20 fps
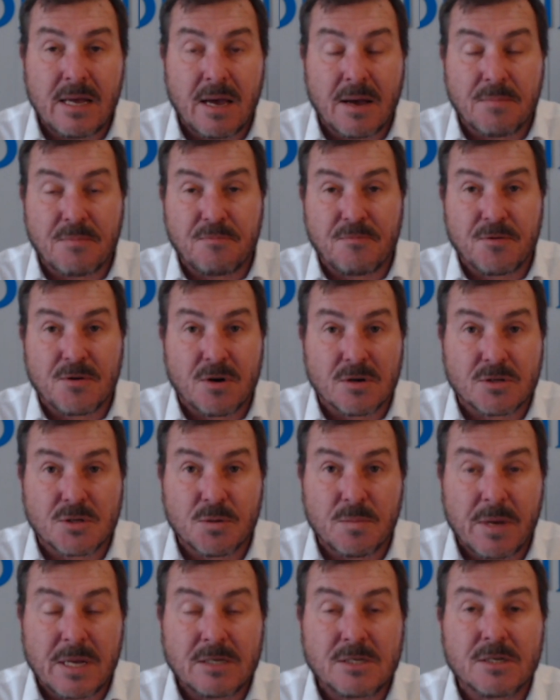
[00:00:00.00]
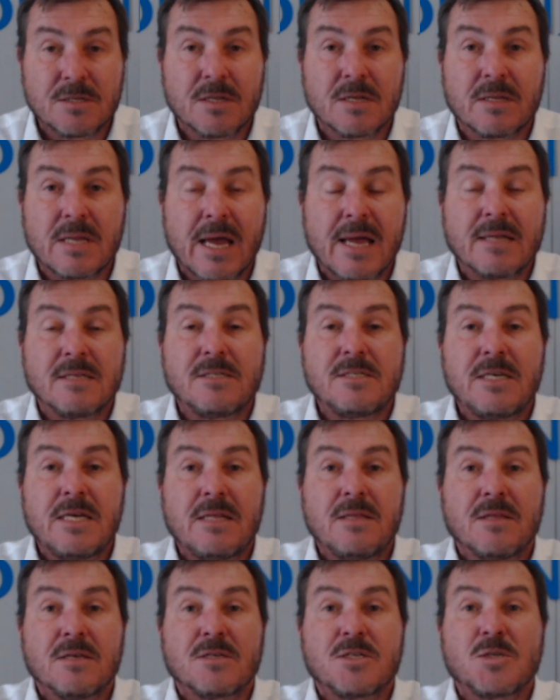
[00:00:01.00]
I forgot to mention that they had
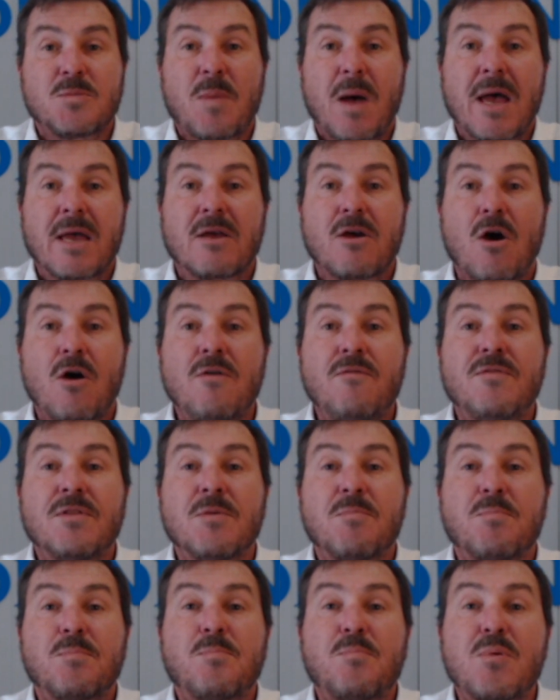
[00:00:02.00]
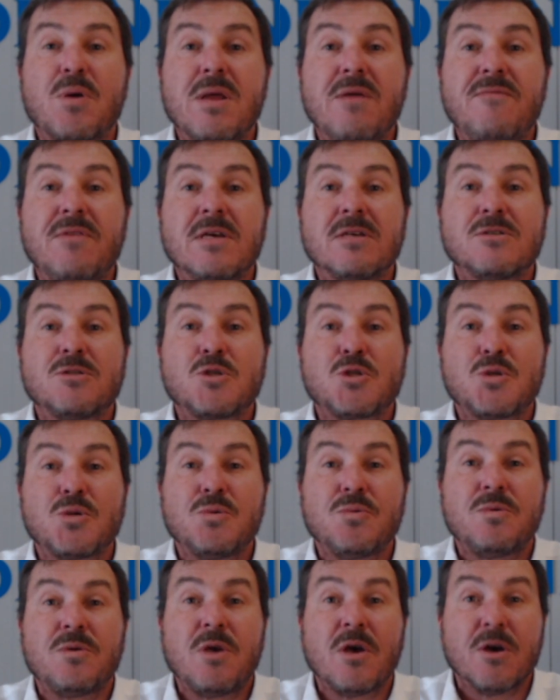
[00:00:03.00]
seen this spike over the previous 2
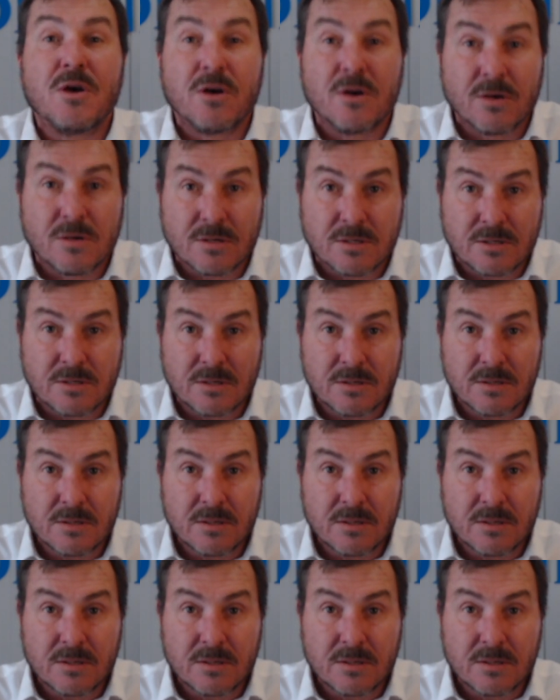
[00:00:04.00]
years.